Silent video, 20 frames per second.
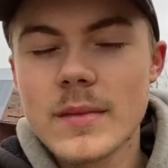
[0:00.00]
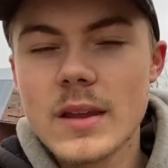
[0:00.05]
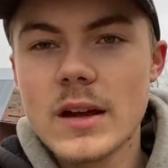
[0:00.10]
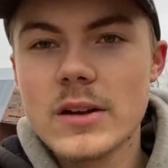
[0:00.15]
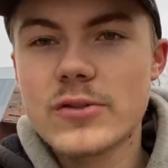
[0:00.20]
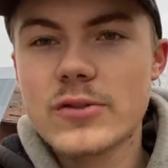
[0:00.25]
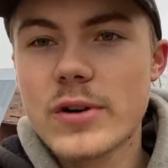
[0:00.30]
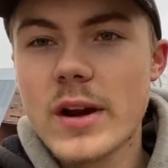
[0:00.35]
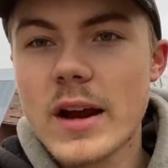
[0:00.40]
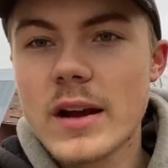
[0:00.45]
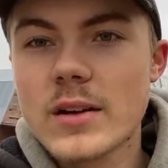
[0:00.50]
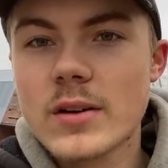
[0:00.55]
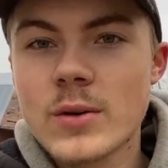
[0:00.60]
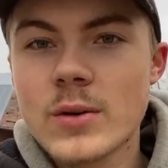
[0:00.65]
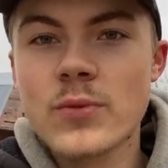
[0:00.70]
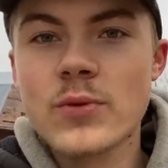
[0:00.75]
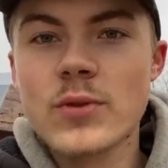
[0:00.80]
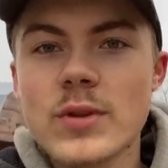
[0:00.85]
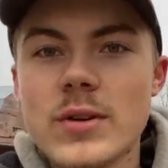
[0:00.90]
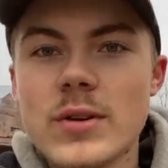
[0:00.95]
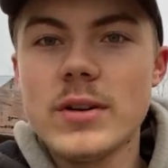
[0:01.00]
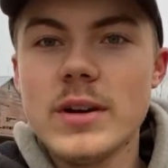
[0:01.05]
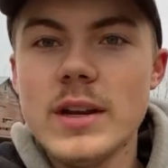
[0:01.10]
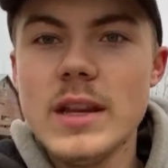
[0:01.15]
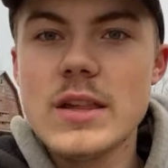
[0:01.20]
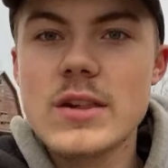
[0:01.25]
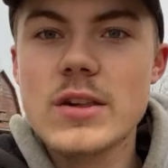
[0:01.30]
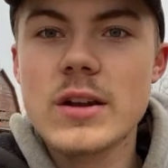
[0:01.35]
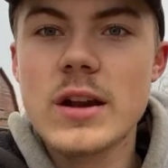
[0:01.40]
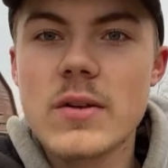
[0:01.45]
tractor for
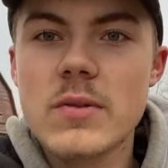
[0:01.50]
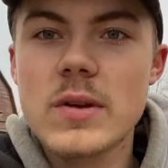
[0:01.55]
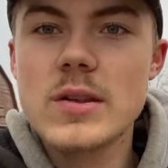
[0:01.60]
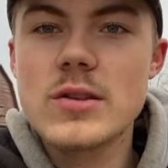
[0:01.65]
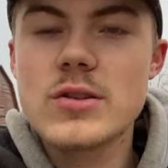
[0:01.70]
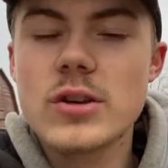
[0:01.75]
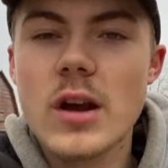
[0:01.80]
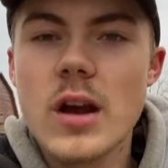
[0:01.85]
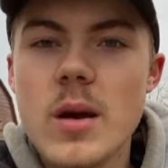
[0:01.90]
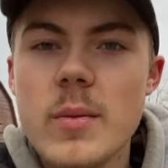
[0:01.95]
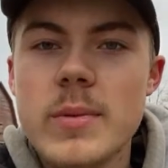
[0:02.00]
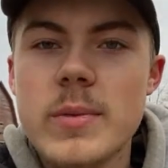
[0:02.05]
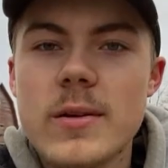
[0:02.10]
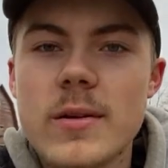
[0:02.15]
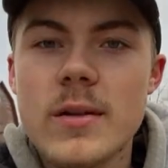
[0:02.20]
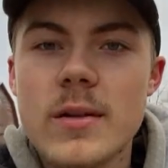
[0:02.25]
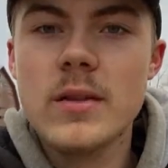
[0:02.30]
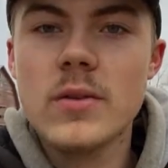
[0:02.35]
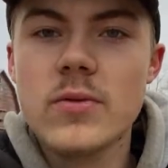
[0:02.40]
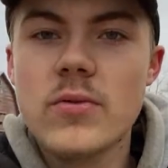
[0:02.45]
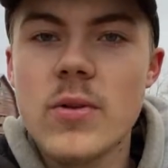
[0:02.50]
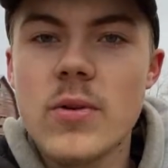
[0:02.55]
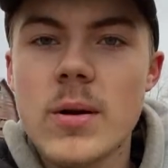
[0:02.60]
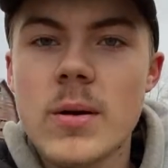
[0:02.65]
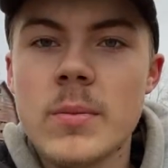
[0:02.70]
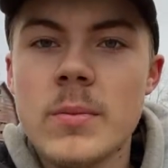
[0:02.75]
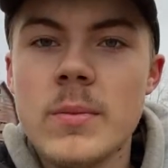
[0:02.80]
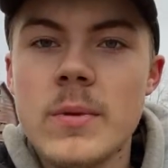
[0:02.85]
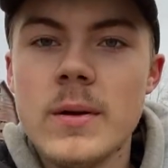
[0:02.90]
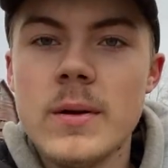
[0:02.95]
each and every job here on the farm.